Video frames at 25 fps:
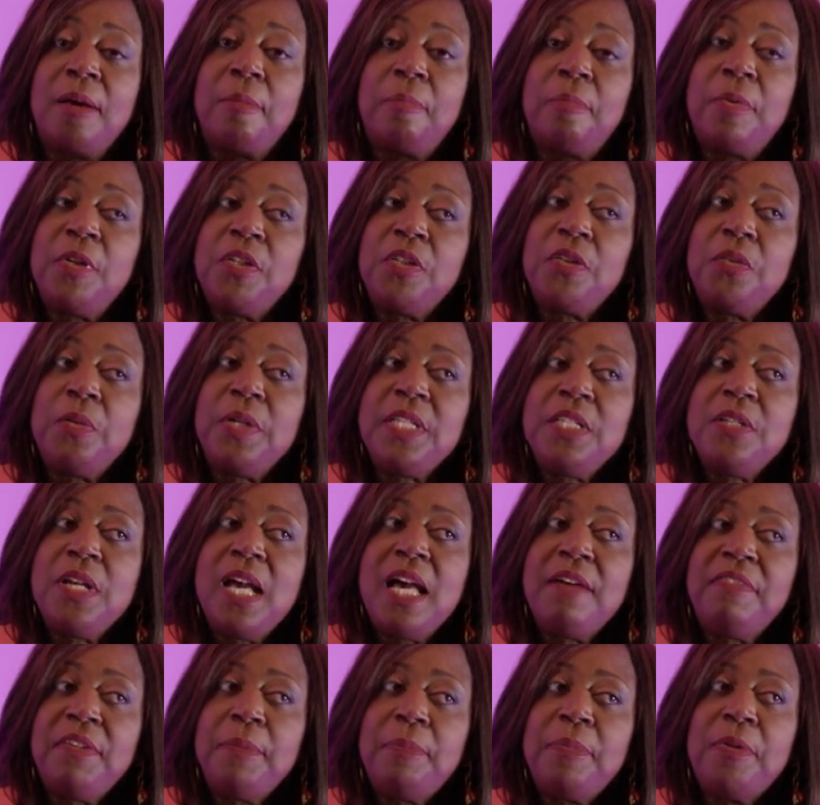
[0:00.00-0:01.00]
But when you
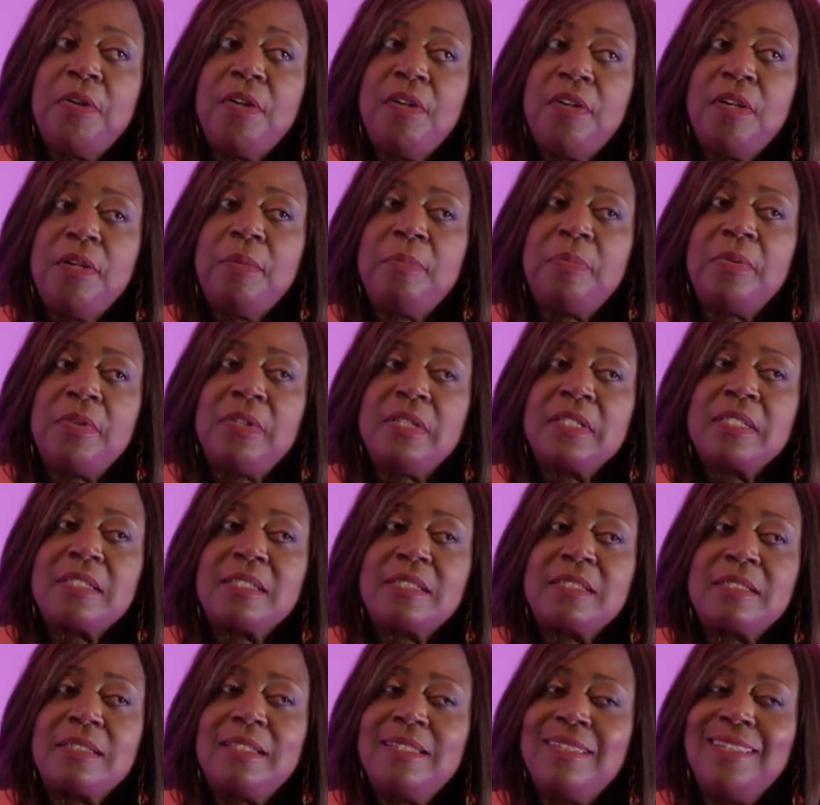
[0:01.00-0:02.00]
have a
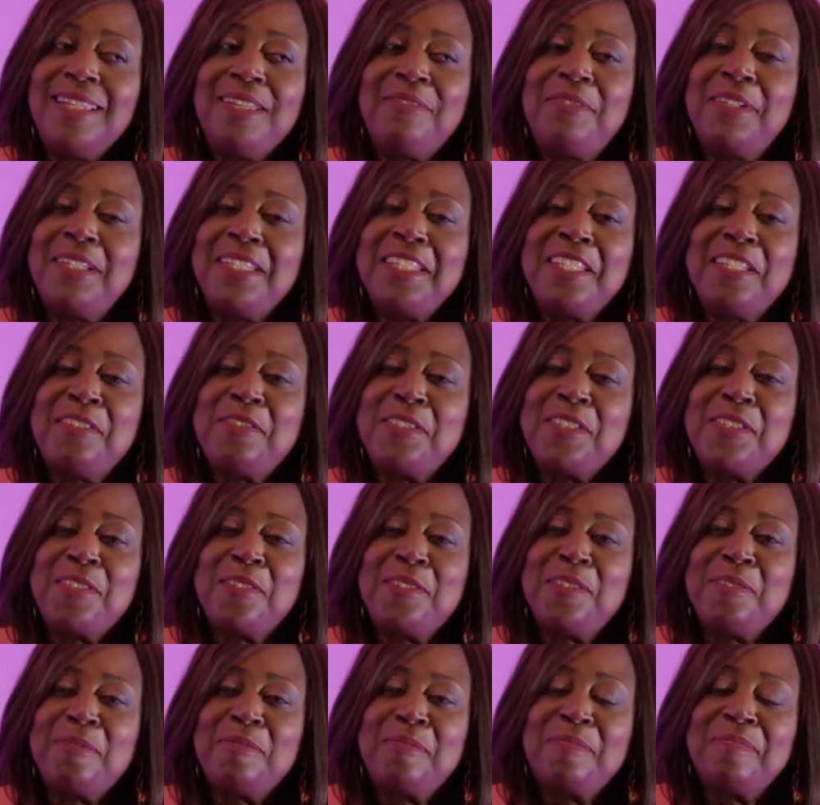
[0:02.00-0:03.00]
purpose, it never leaves
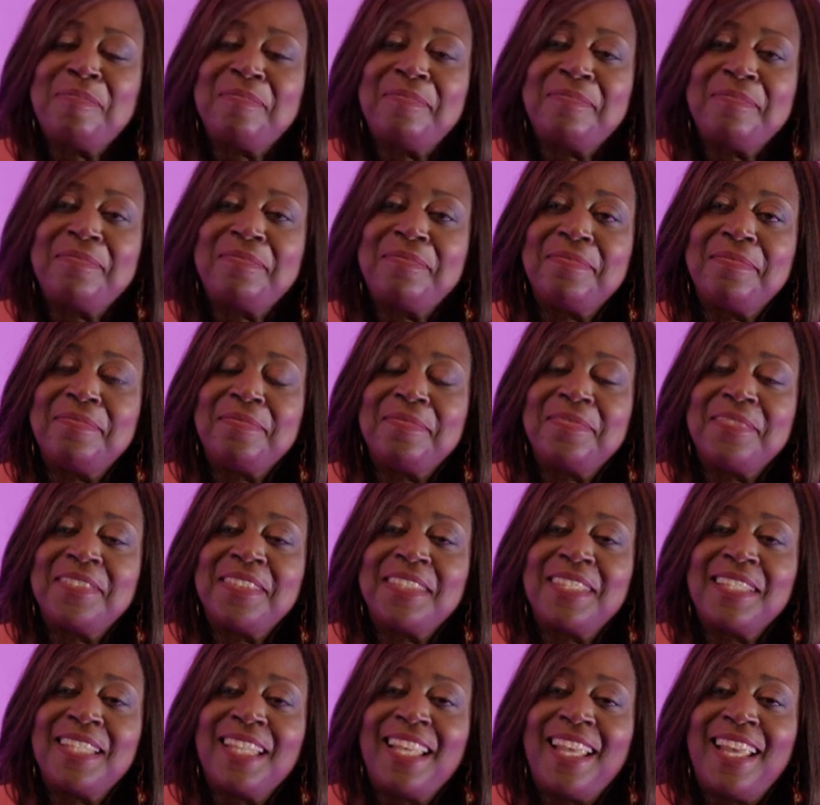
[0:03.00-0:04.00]
you.
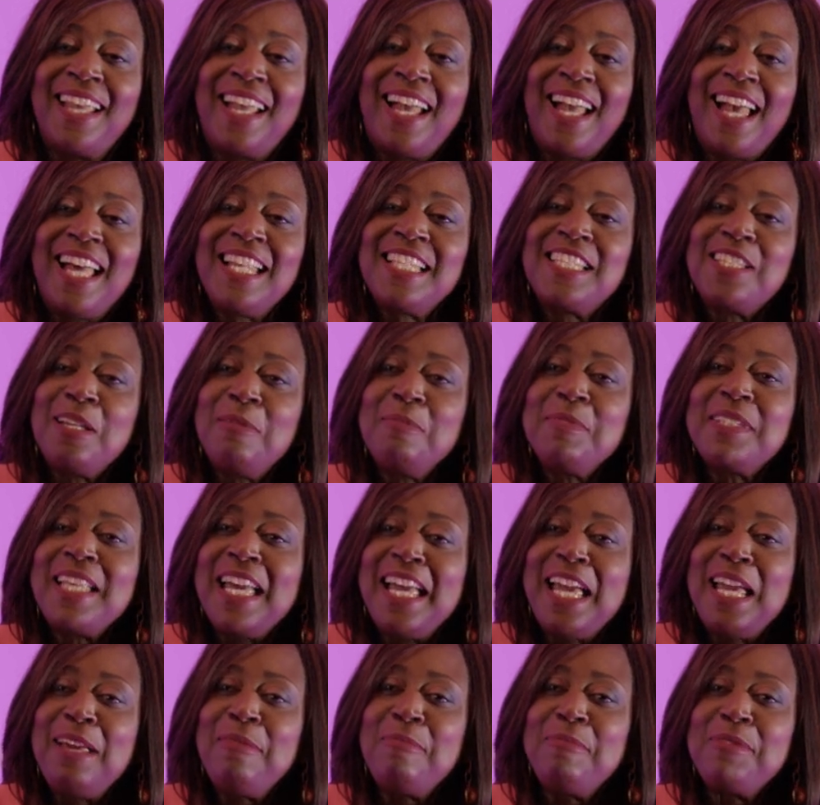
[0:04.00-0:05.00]
And
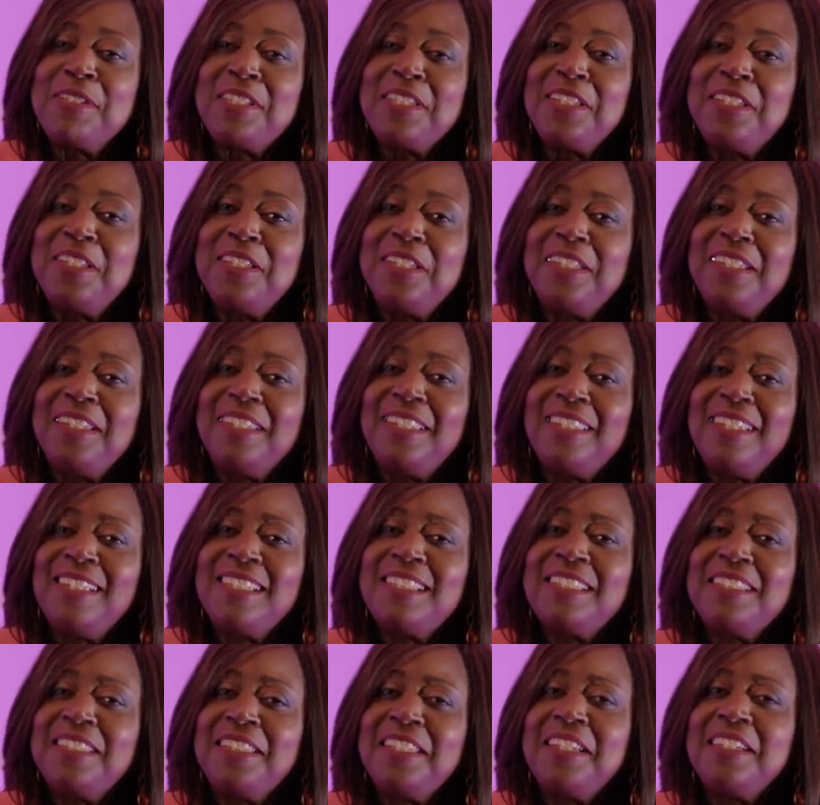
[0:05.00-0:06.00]
sometimes
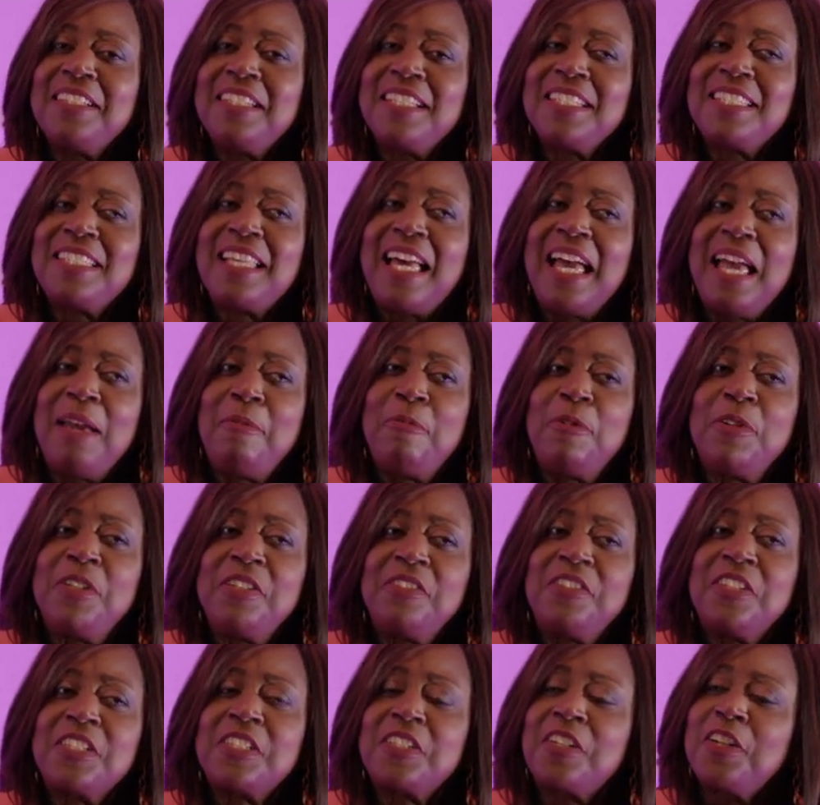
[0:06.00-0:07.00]
there's a time when
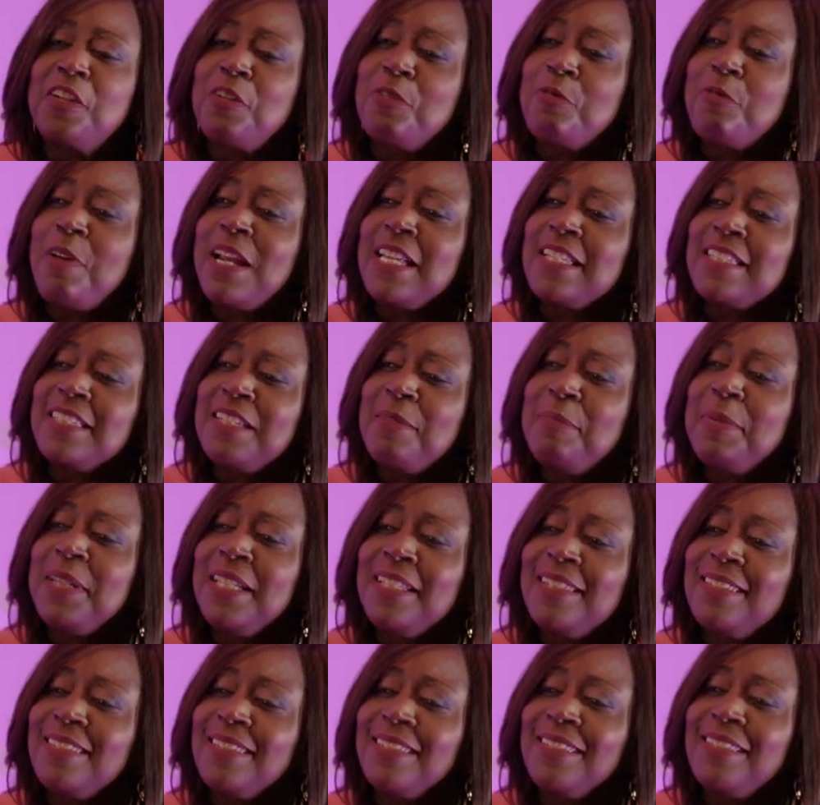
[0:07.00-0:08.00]
you just got to rest a
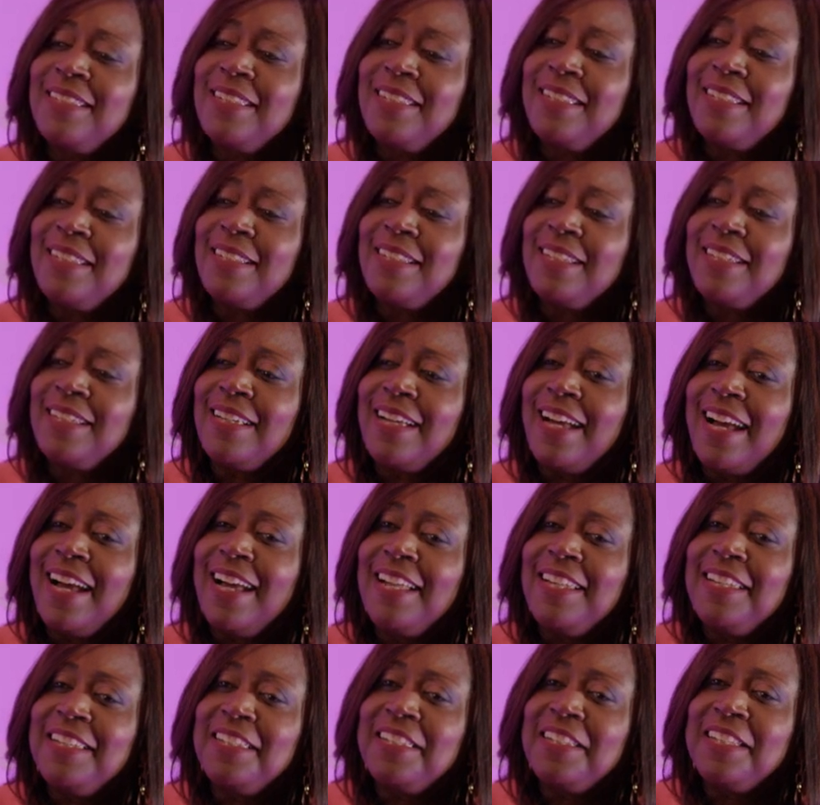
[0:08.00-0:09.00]
bit
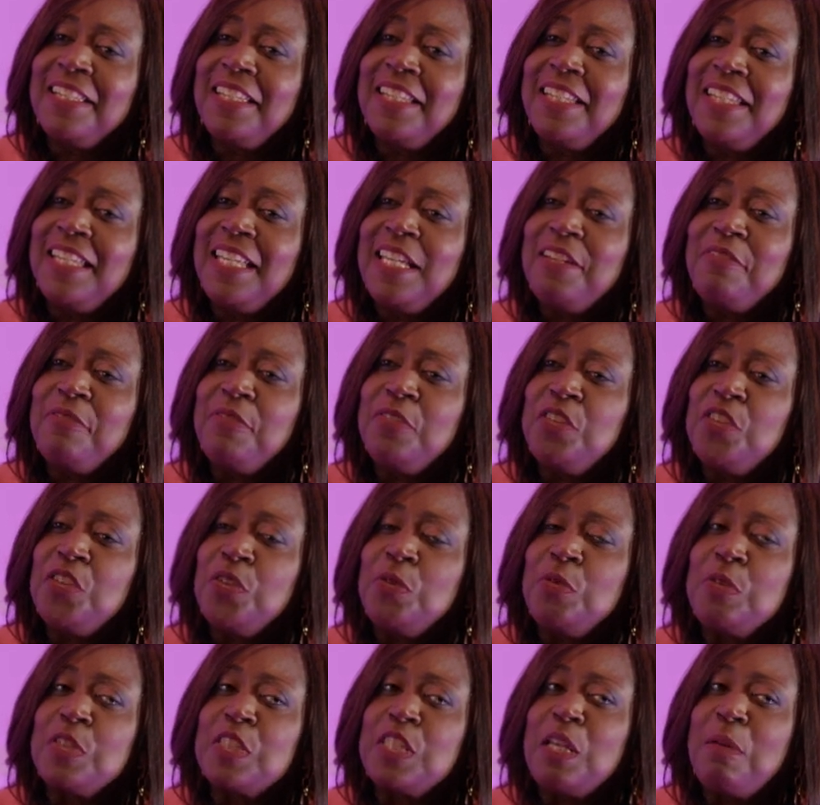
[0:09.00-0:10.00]
and even
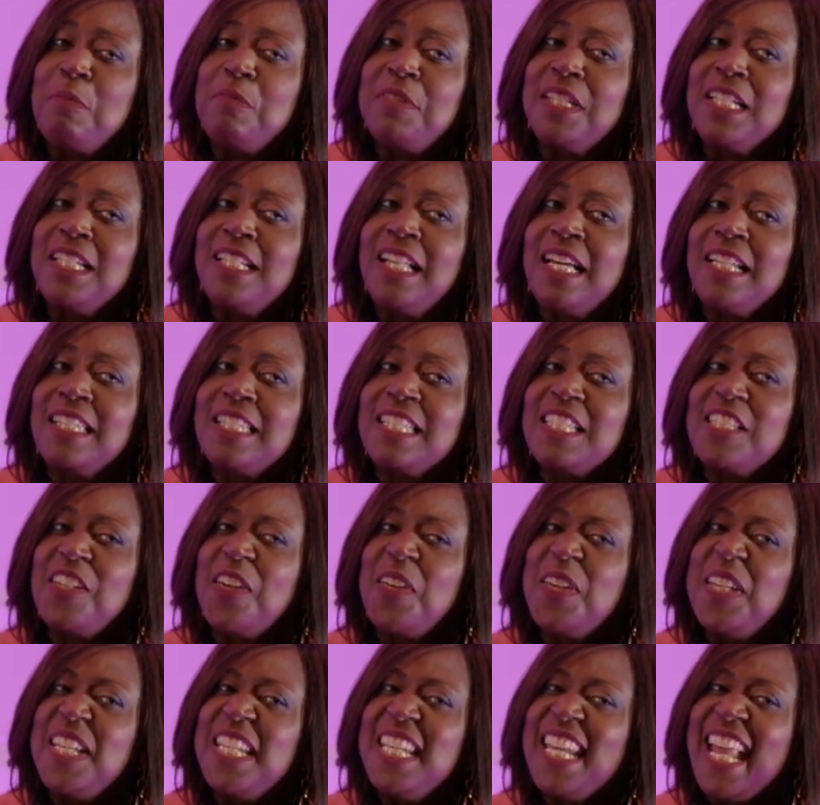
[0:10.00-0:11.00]
do something that is
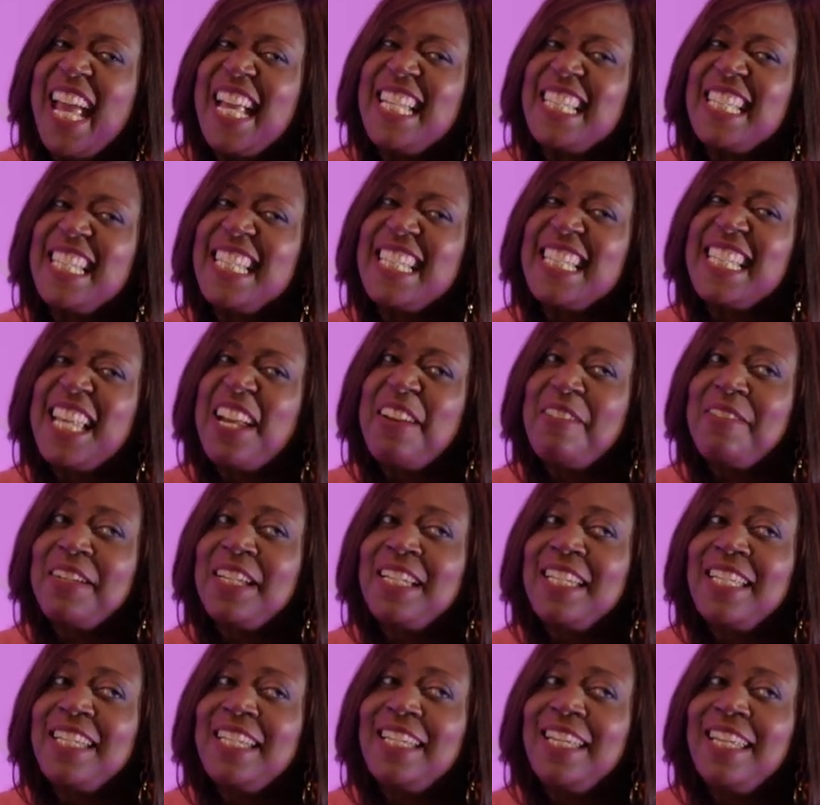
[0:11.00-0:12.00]
not
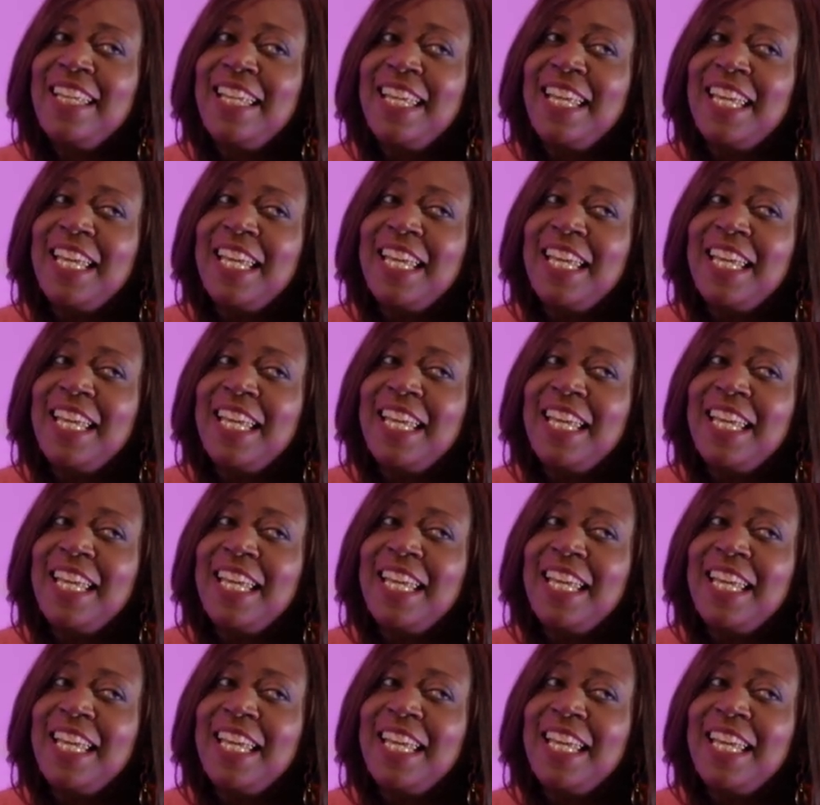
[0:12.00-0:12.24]
necessarily